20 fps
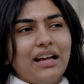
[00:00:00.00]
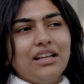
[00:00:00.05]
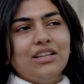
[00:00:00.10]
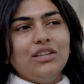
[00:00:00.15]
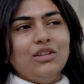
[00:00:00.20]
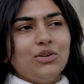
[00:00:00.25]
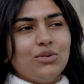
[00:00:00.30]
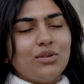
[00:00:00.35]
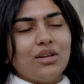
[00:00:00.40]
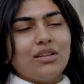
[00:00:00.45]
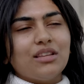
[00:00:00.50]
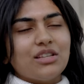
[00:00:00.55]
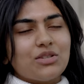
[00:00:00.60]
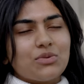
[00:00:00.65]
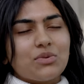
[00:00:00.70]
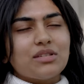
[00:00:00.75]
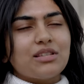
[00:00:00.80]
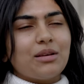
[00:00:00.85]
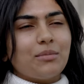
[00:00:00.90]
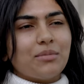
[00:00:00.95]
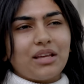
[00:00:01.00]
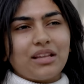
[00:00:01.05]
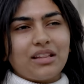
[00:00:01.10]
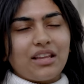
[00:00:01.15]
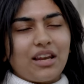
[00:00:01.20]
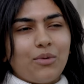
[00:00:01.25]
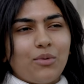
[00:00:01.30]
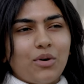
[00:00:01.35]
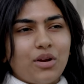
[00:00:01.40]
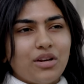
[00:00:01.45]
I knew that this was something
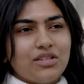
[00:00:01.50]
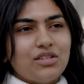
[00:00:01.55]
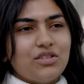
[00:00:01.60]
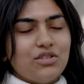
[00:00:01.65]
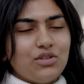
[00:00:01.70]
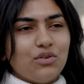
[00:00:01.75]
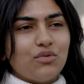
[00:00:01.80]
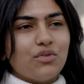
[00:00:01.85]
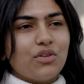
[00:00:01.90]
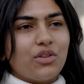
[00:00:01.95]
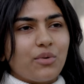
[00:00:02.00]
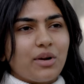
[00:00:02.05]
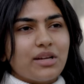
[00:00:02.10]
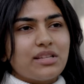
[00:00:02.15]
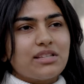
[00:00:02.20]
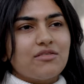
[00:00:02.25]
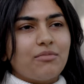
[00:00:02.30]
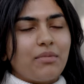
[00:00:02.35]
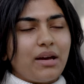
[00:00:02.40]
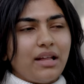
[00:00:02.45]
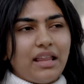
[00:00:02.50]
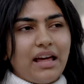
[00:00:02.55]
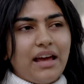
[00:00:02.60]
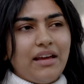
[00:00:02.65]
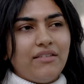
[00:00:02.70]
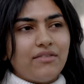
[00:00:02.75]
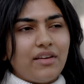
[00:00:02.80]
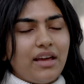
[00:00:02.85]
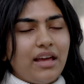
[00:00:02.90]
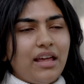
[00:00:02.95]
that I wanted to do for the rest of my
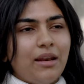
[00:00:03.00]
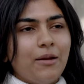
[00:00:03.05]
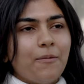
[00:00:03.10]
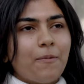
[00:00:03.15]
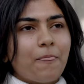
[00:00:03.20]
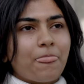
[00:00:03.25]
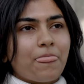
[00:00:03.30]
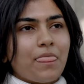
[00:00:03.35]
life and